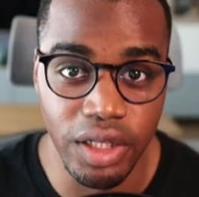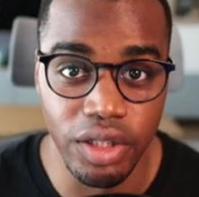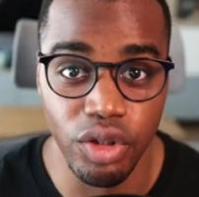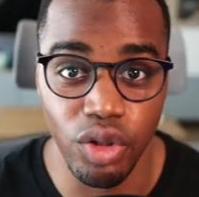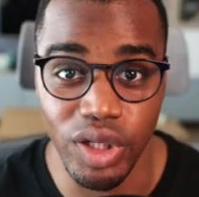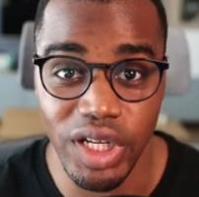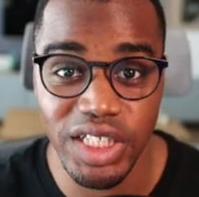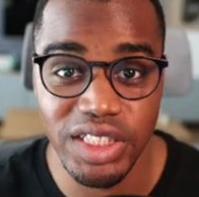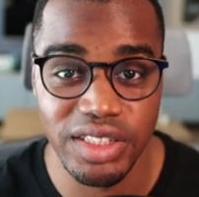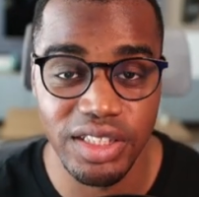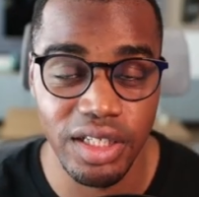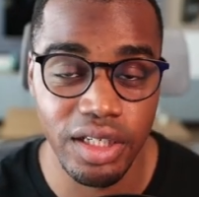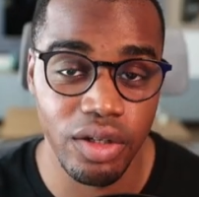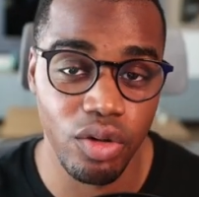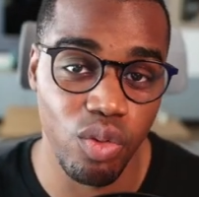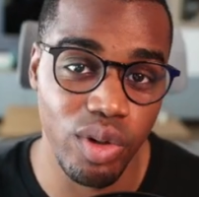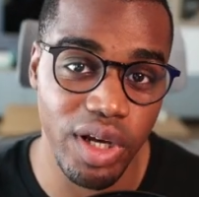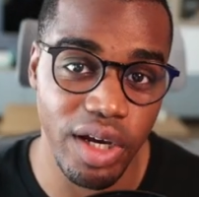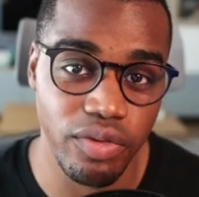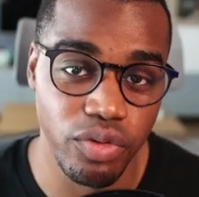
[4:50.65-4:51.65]
The last thing
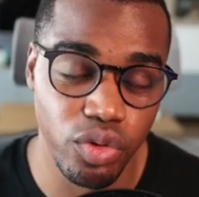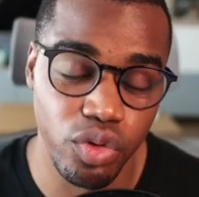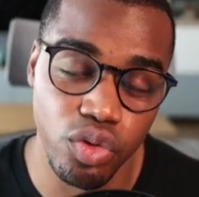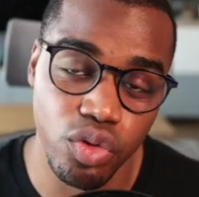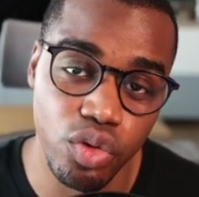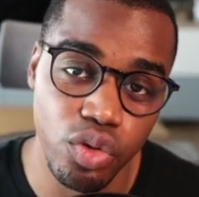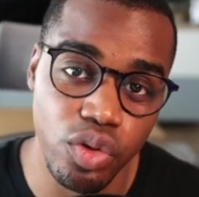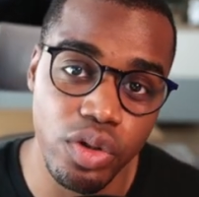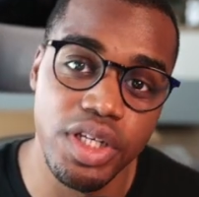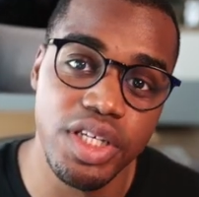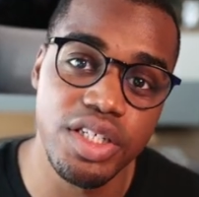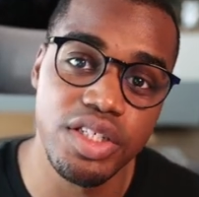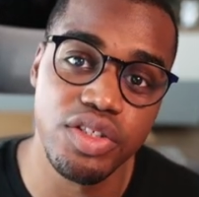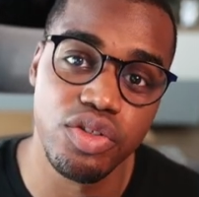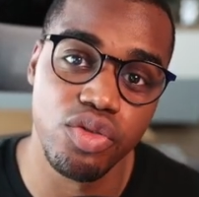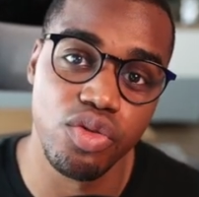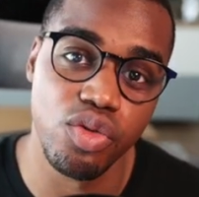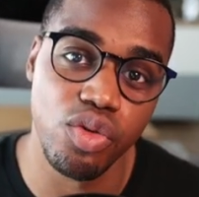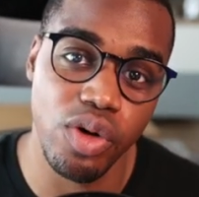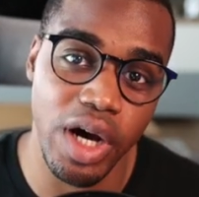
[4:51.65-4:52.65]
we have to do is
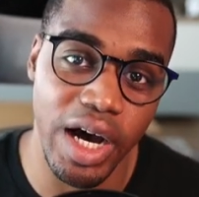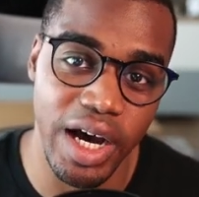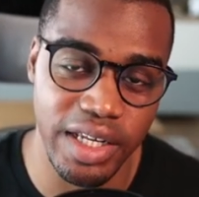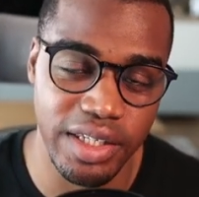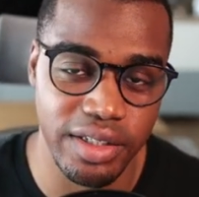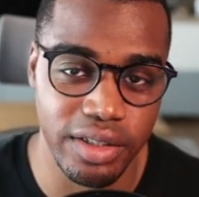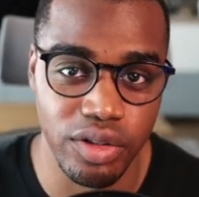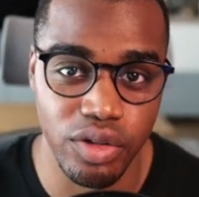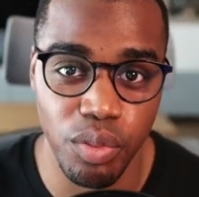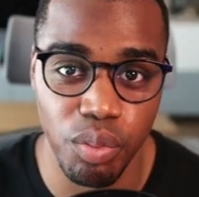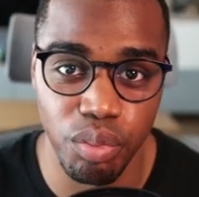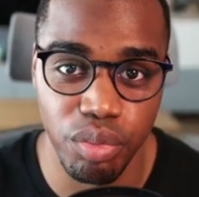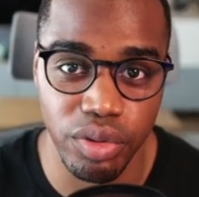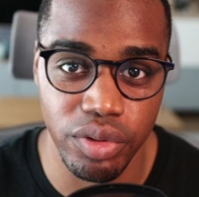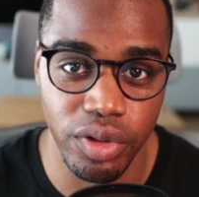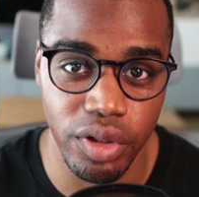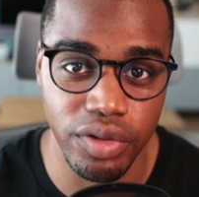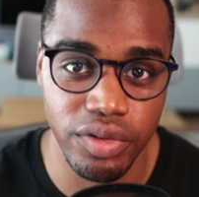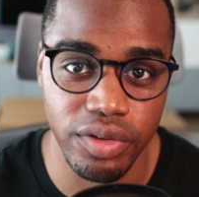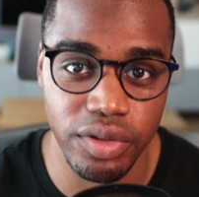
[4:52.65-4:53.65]
to add
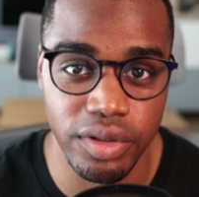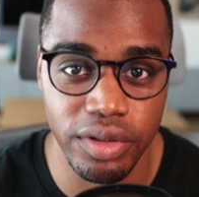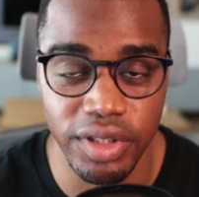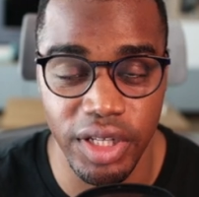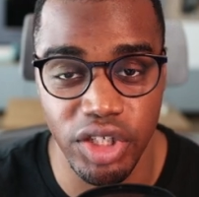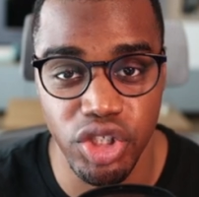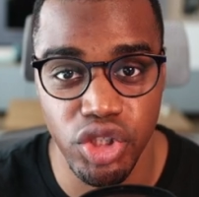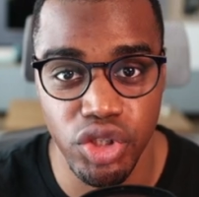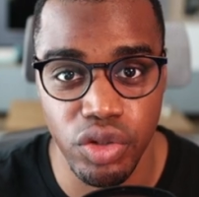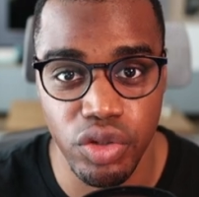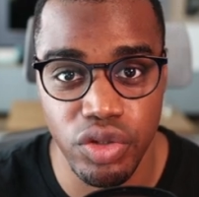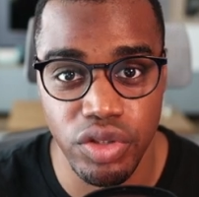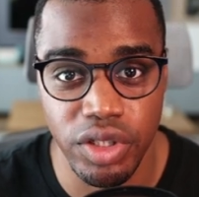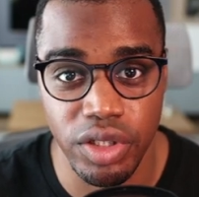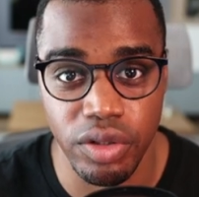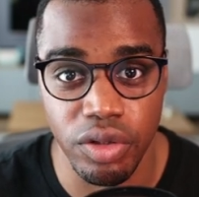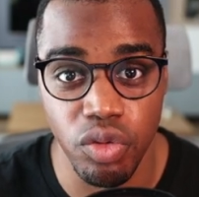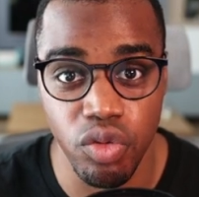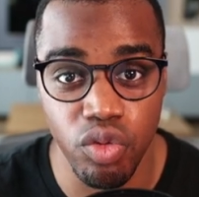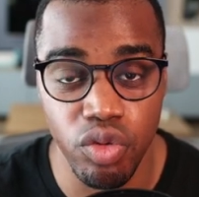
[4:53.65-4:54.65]
component that shows
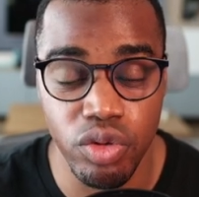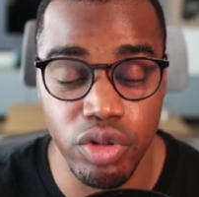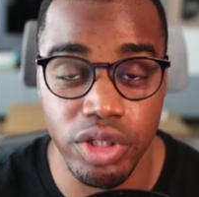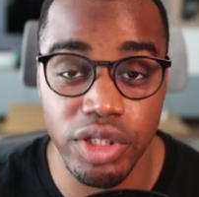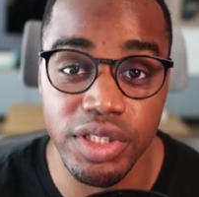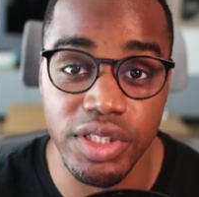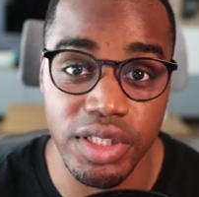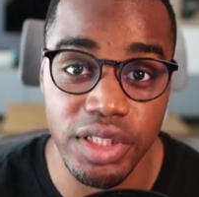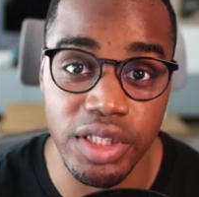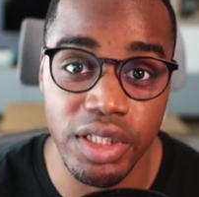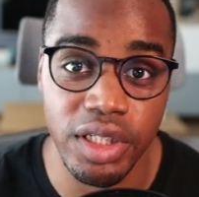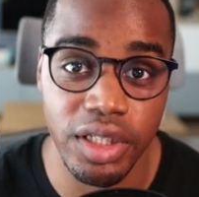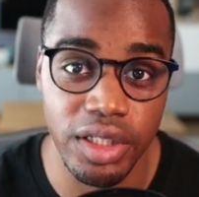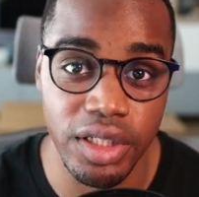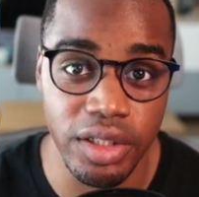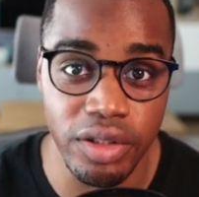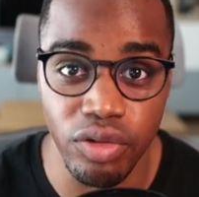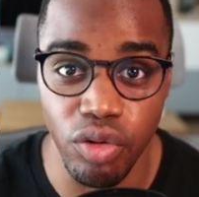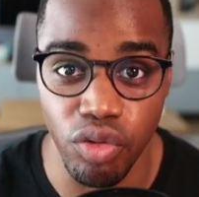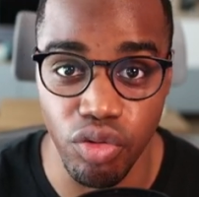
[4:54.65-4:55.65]
who is here
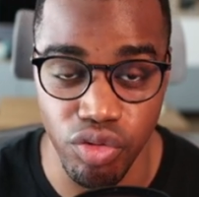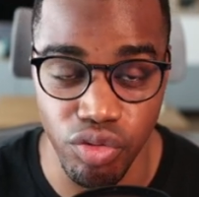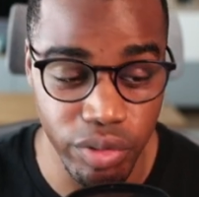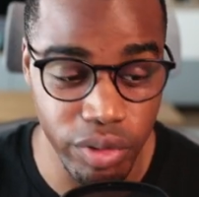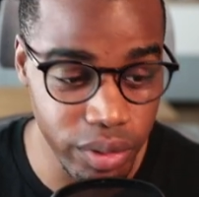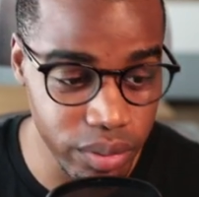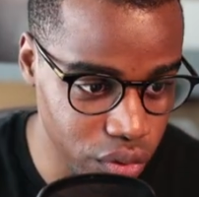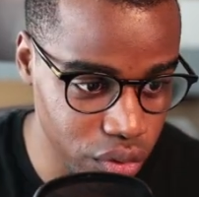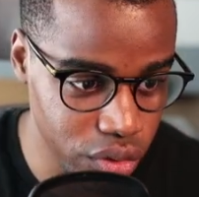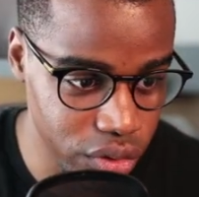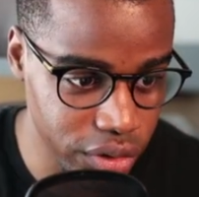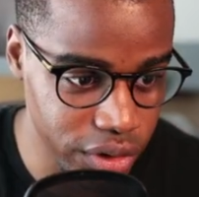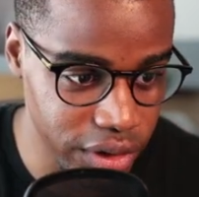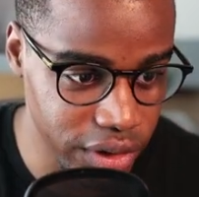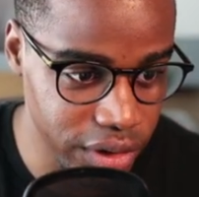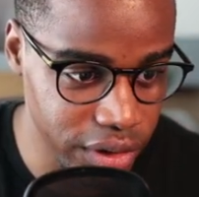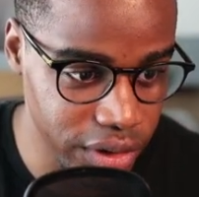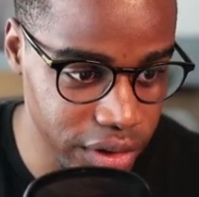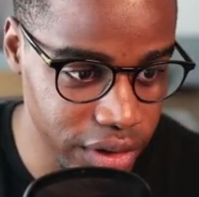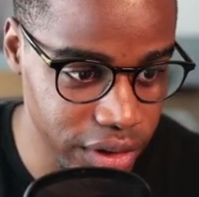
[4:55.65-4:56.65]
in the room. Who
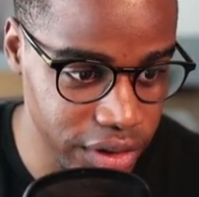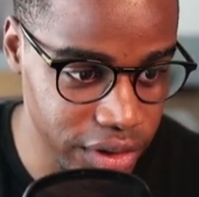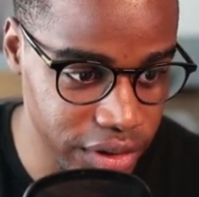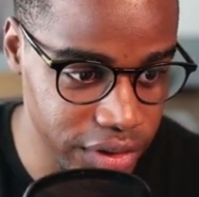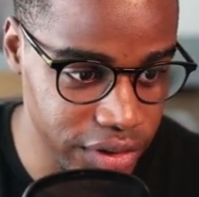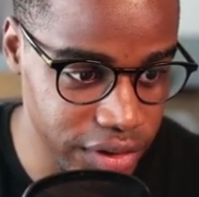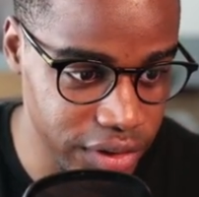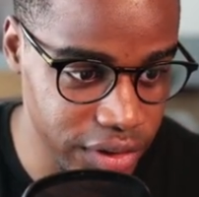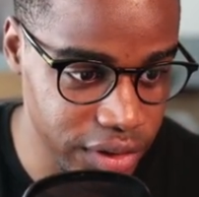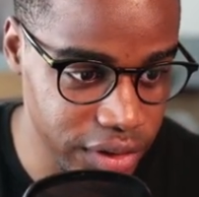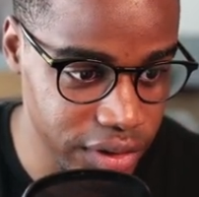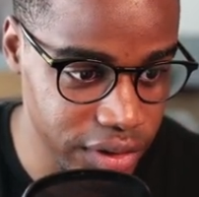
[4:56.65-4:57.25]
is